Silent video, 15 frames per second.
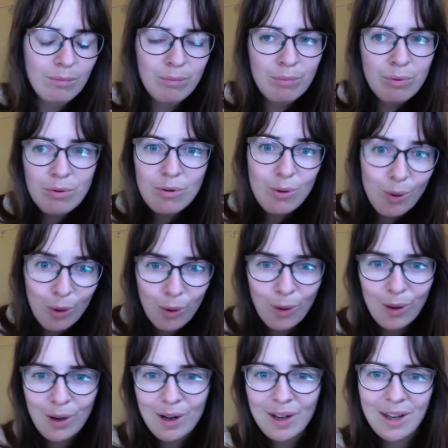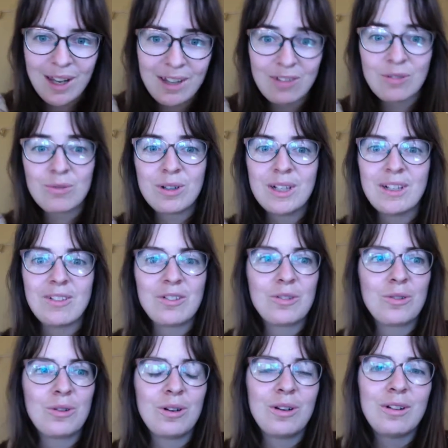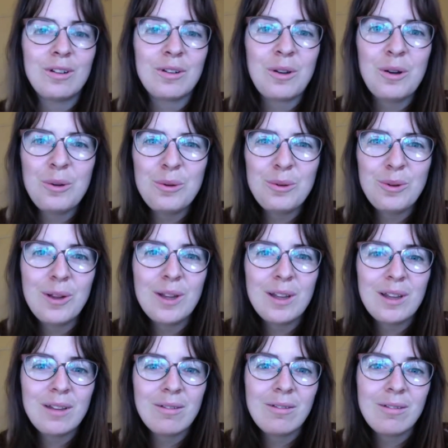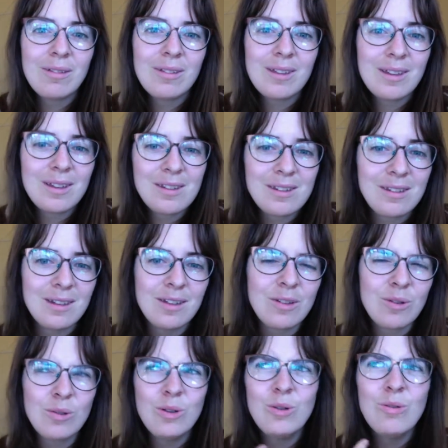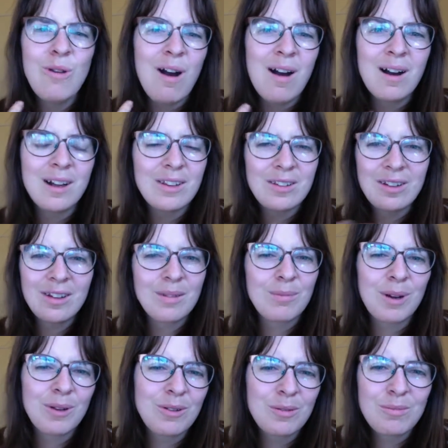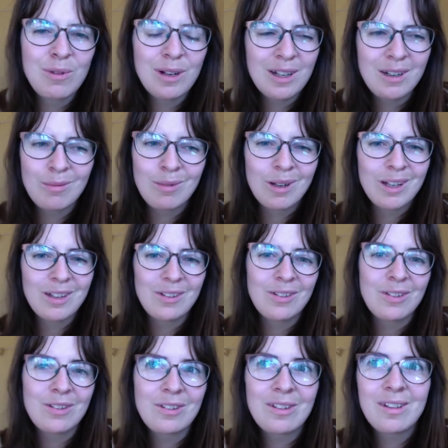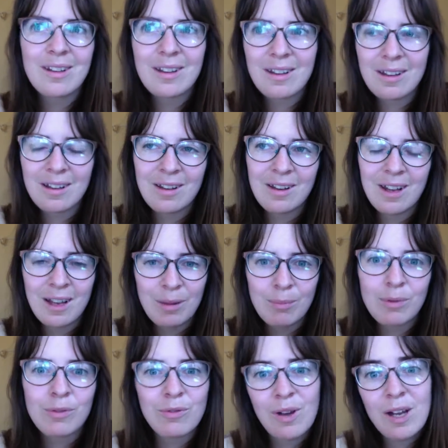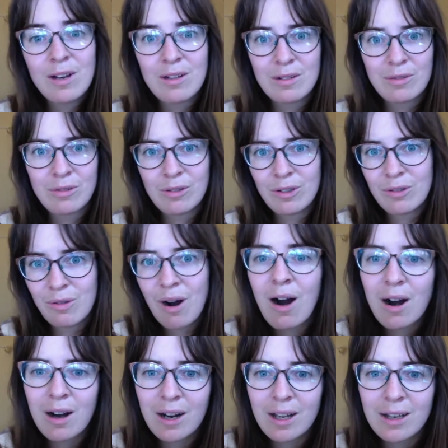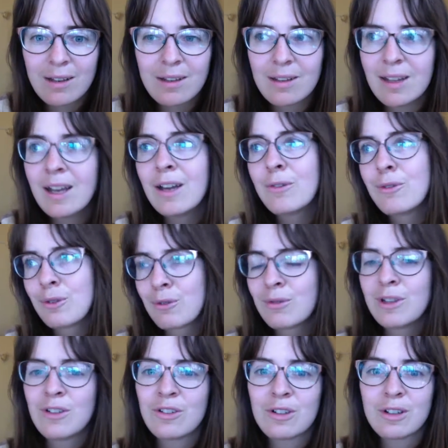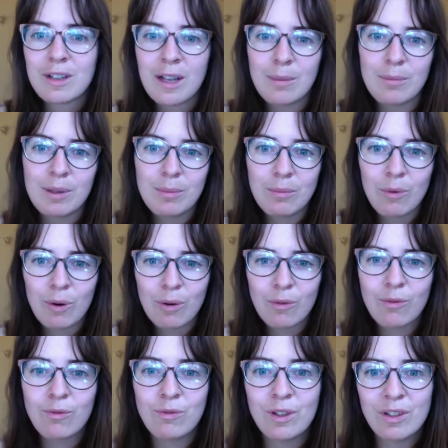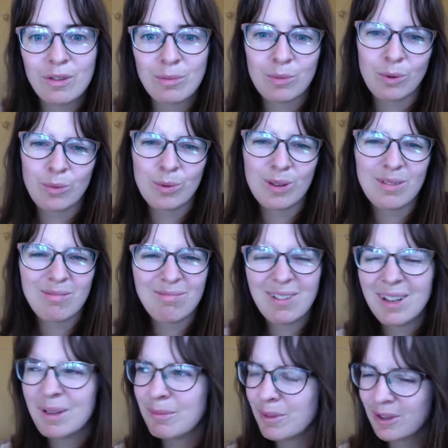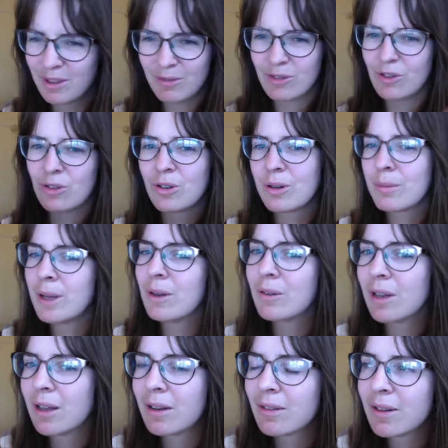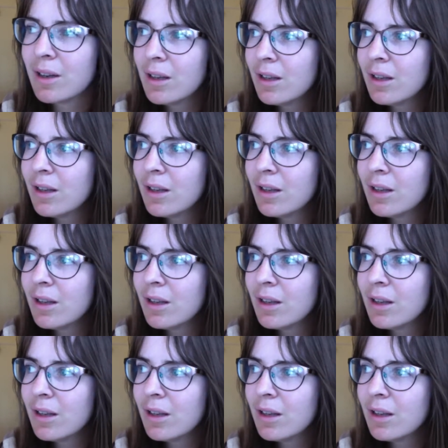poor or less rich, or, you know, it's who you are. It's not about the money. The money is just an amplifier of who you are. And yeah, if you're richer, it can be more visible, but I'm not even sure about that.